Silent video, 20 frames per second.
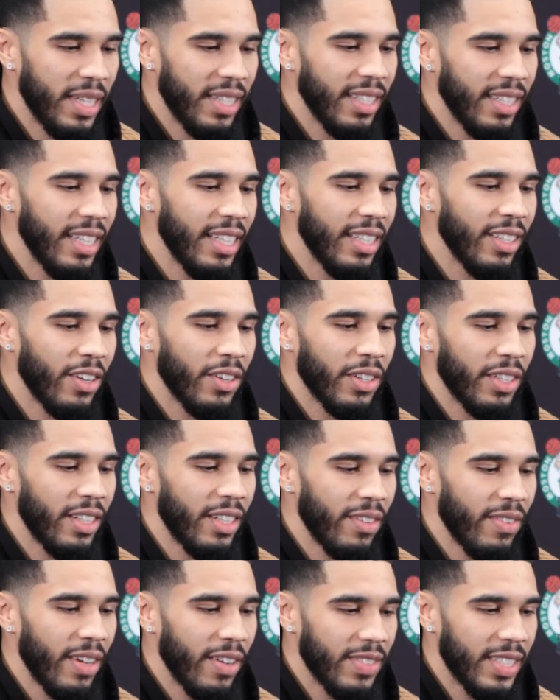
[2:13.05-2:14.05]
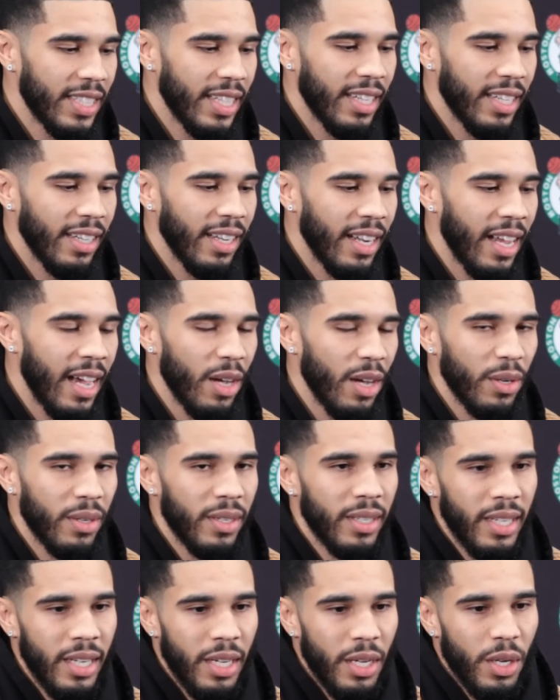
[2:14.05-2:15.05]
league long enough. I've seen a lot
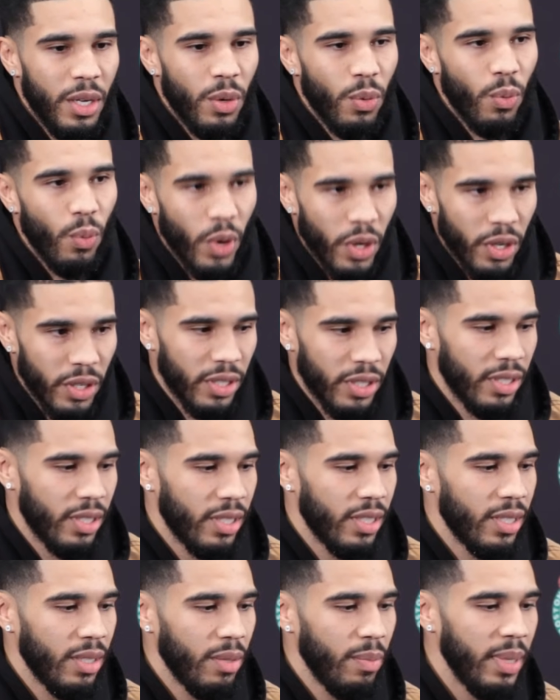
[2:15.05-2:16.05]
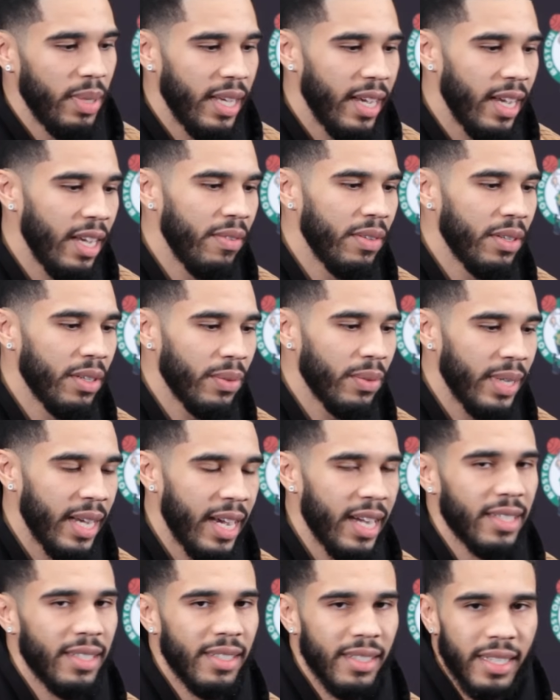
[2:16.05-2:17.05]
worse behavior and
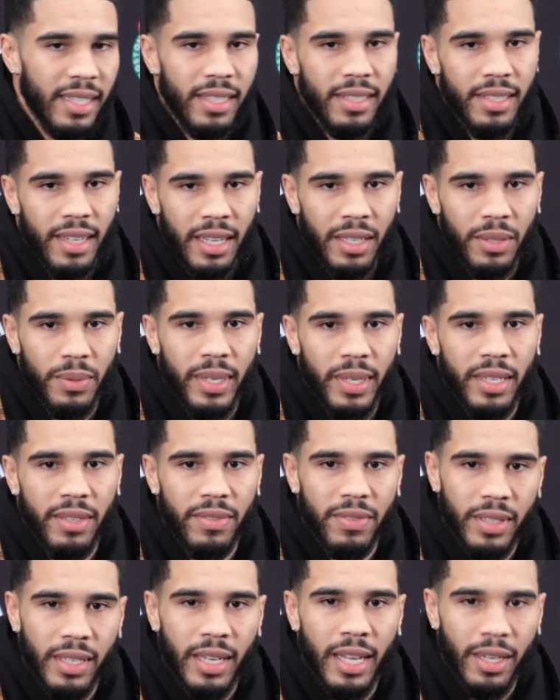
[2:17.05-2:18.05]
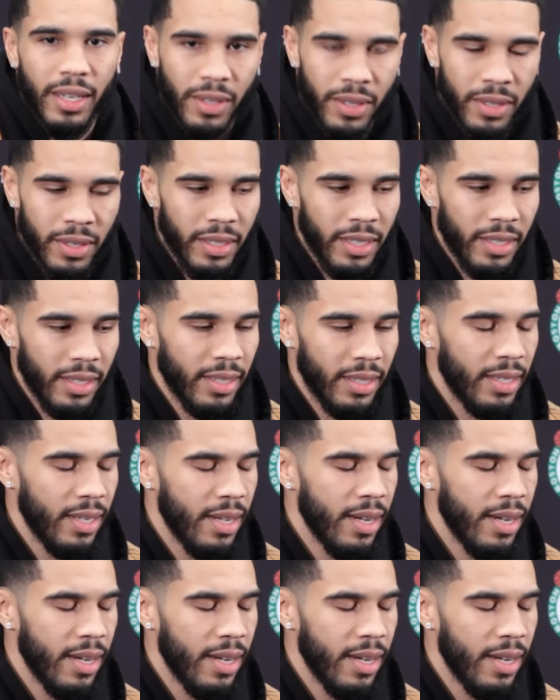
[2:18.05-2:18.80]
reactions get tolerated for a lot longer.